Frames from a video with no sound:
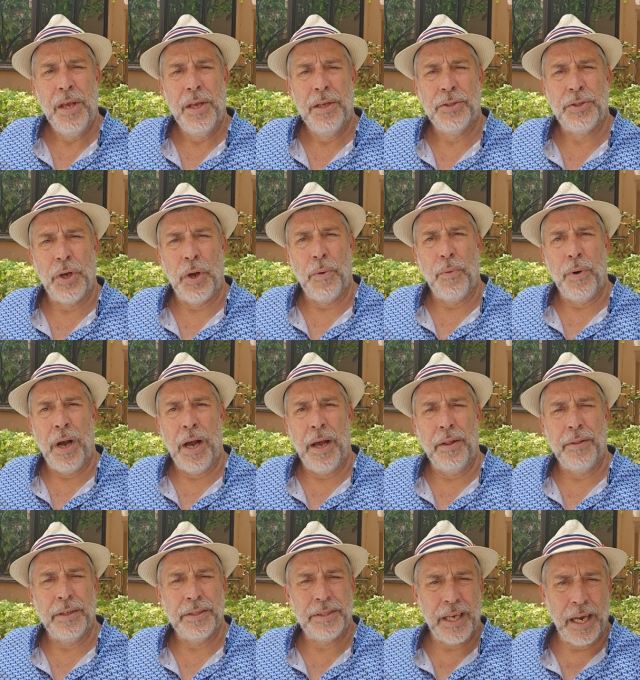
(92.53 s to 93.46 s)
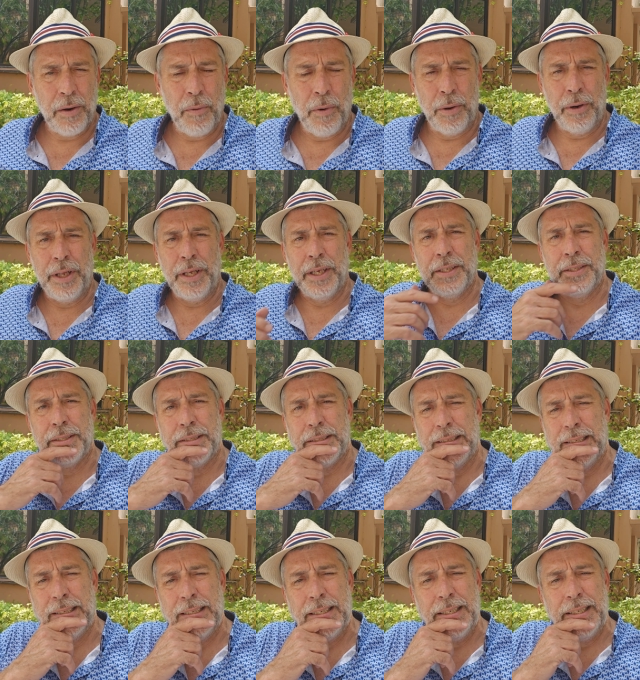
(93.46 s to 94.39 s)
So uh, the second one
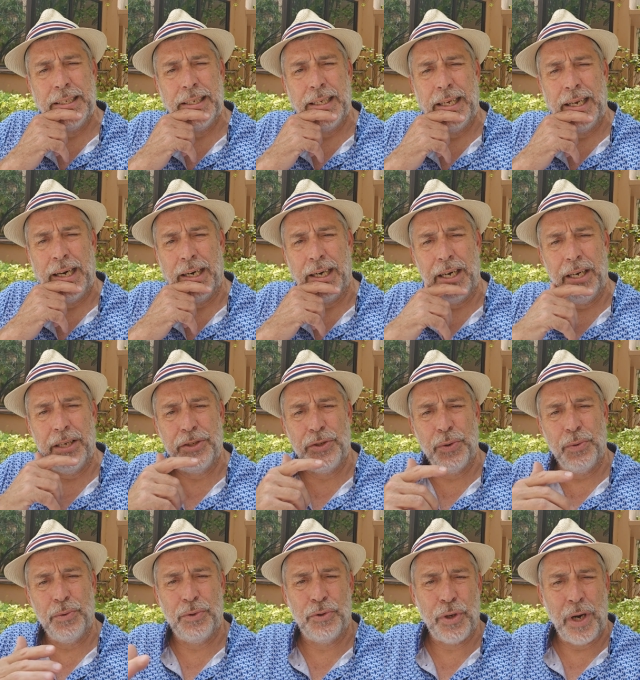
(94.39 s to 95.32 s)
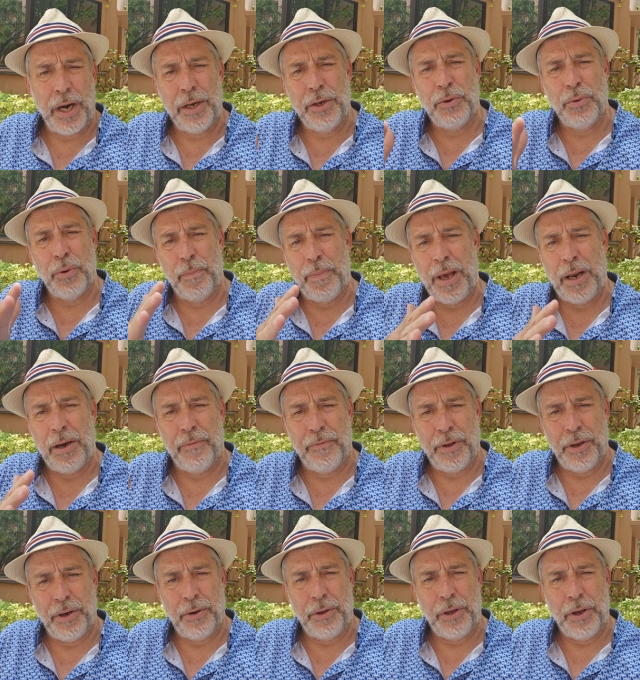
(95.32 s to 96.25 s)
is, and I'm going to do try to do a better
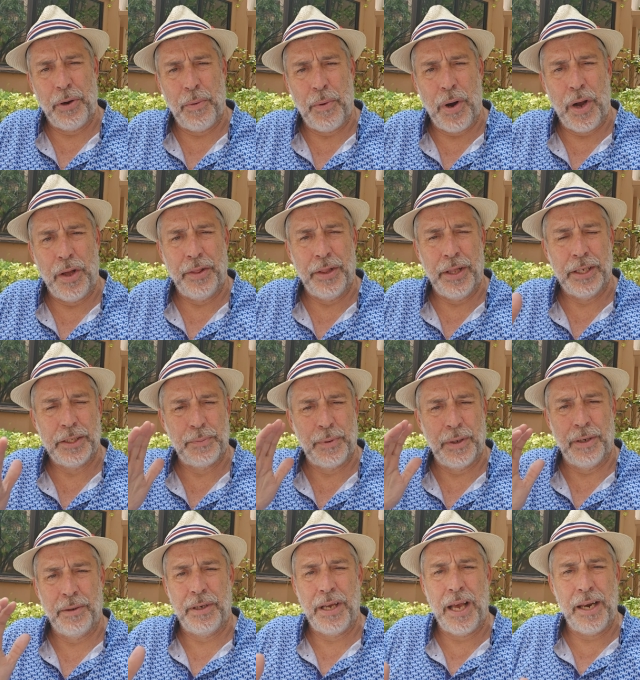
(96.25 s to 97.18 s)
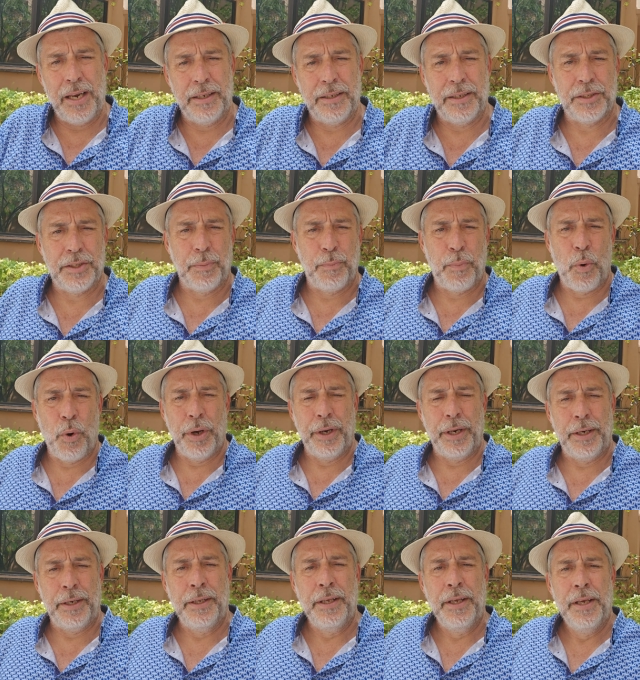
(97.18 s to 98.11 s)
video on this, but I'm kind of
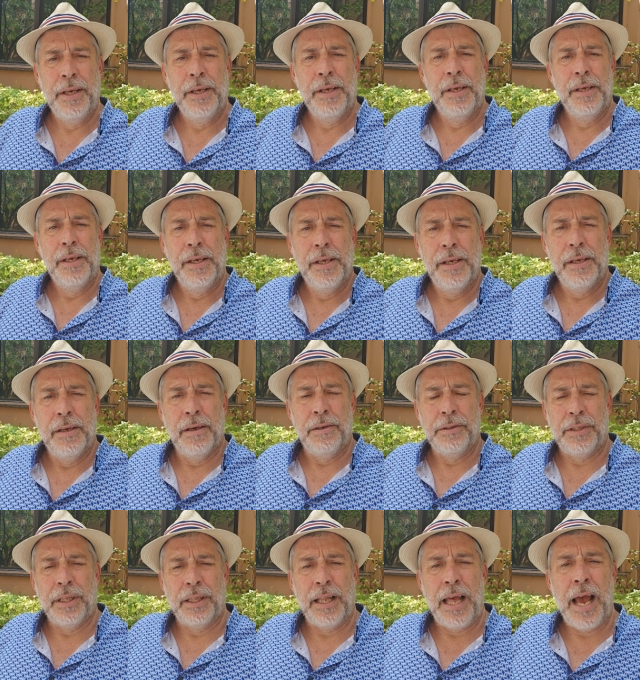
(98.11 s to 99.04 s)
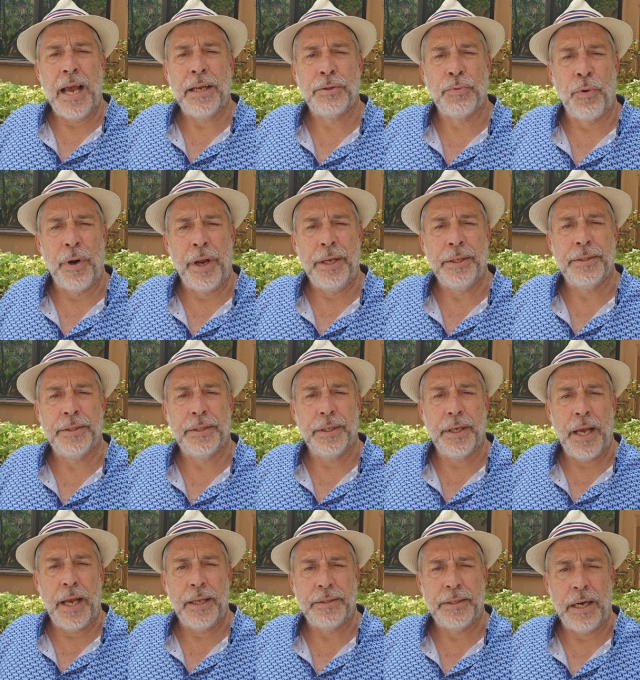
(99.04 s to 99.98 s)
disappointed at the last race
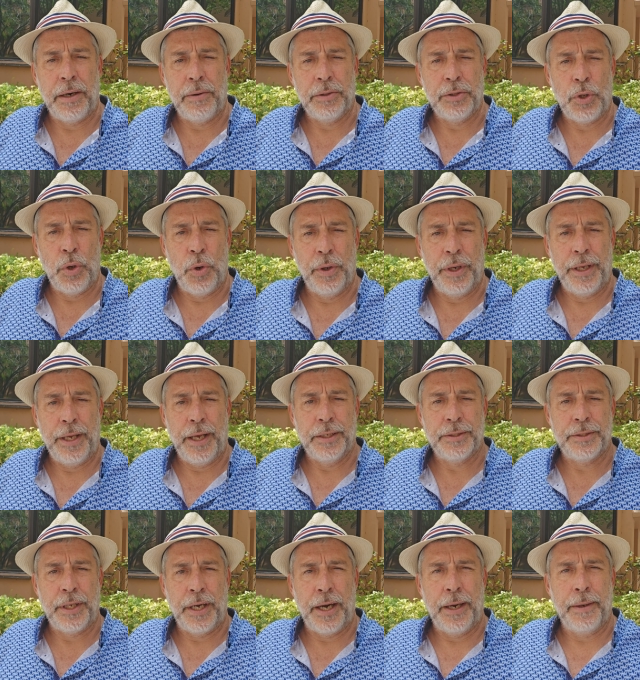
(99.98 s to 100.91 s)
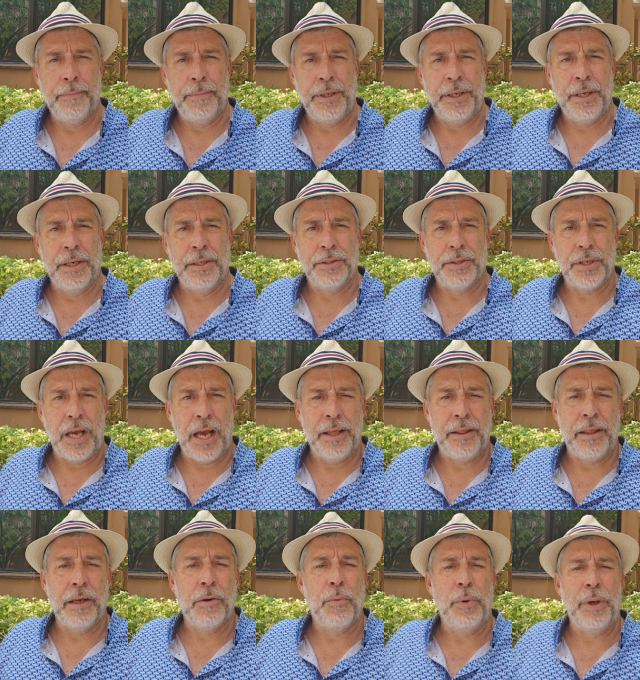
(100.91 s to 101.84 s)
at Saratoga yesterday because I
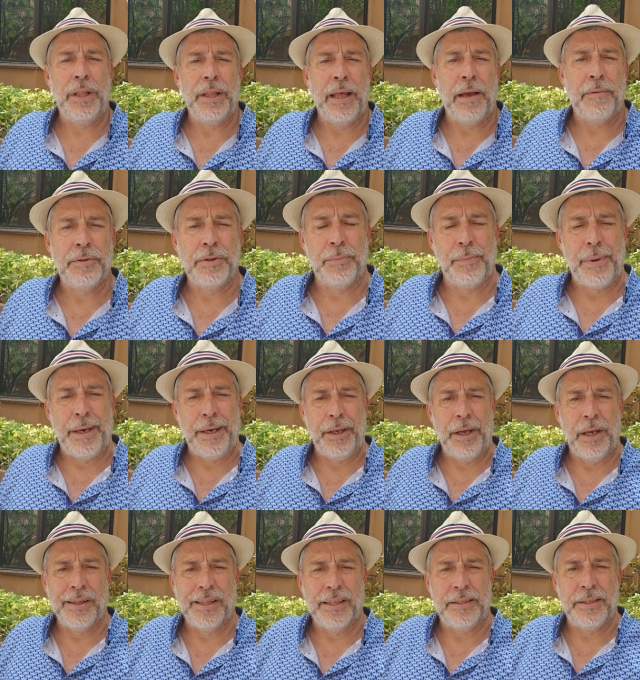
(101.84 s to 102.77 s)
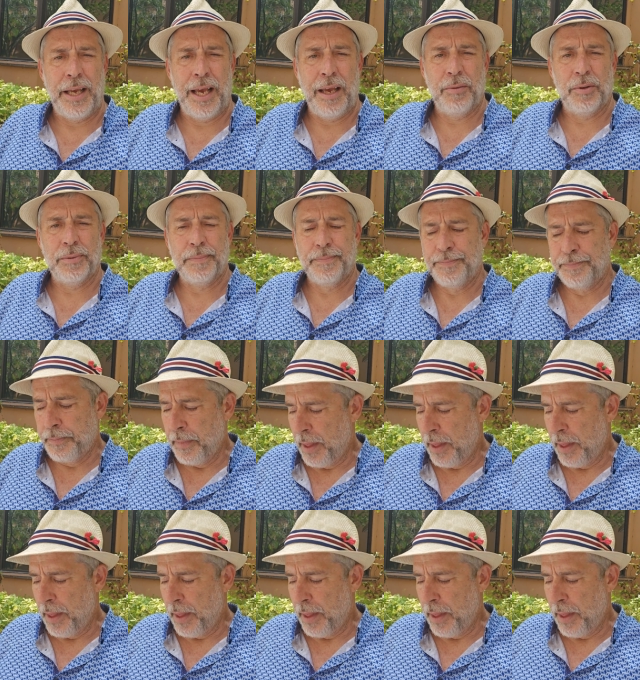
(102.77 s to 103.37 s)
think we left some money on the table.